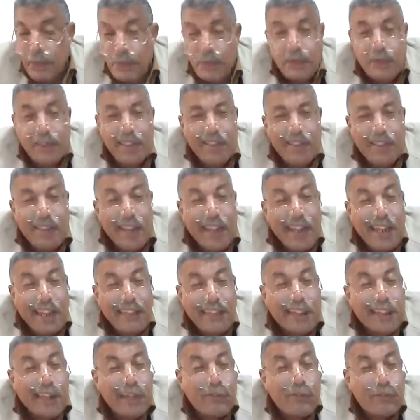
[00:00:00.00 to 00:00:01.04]
this
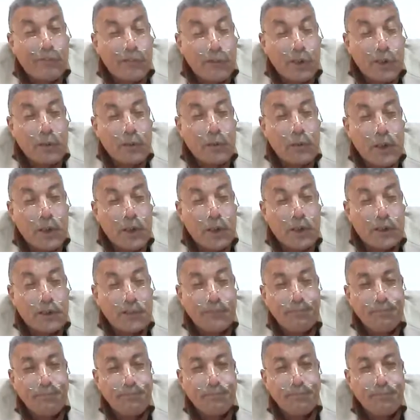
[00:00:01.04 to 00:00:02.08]
theoretical framework
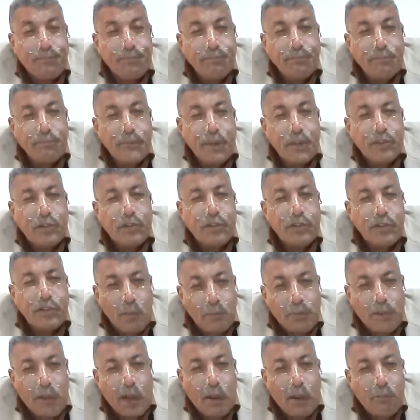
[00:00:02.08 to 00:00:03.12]
is
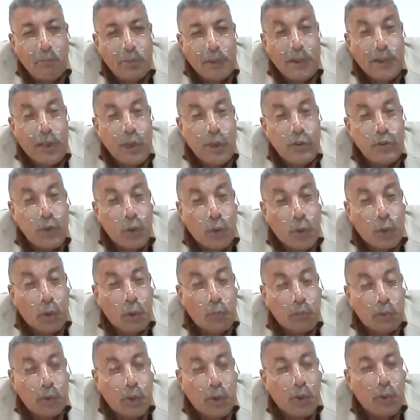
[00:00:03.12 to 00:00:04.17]
summed up in a
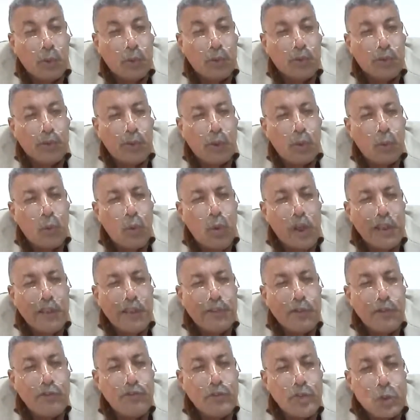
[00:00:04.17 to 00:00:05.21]
term called
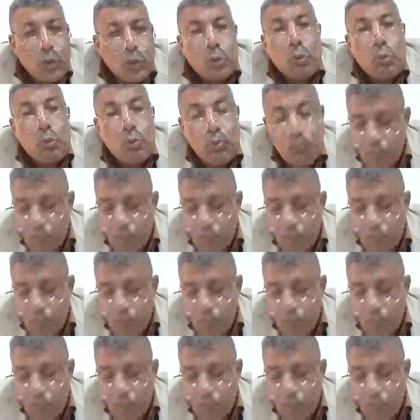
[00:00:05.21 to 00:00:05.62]
worldview,